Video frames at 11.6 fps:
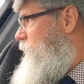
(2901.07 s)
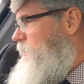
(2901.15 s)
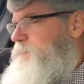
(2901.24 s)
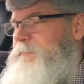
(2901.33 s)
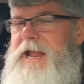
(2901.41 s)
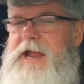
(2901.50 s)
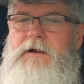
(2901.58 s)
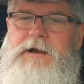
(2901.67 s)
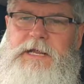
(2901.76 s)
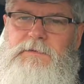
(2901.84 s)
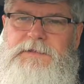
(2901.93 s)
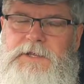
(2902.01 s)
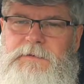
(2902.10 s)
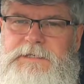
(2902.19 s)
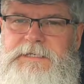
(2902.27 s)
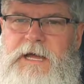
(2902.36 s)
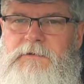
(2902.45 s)
reached parity with the
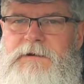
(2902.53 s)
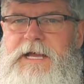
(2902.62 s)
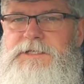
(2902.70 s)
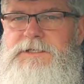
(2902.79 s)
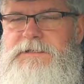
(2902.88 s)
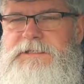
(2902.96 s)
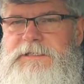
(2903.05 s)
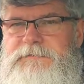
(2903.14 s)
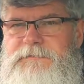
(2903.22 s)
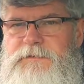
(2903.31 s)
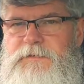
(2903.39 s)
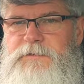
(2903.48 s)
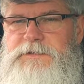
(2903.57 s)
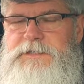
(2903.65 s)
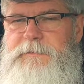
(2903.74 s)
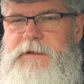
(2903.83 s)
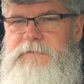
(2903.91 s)
U.S. dollar, and actually was, for the
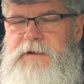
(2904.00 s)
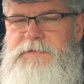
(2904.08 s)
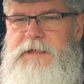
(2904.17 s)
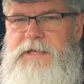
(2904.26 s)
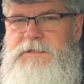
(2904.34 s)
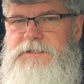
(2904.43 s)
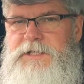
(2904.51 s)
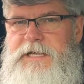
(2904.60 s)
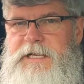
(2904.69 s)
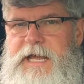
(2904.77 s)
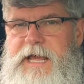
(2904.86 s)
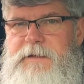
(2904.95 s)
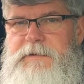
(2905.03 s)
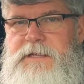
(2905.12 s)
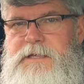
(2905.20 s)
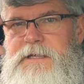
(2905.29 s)
first time ever, I think, slightly ahead.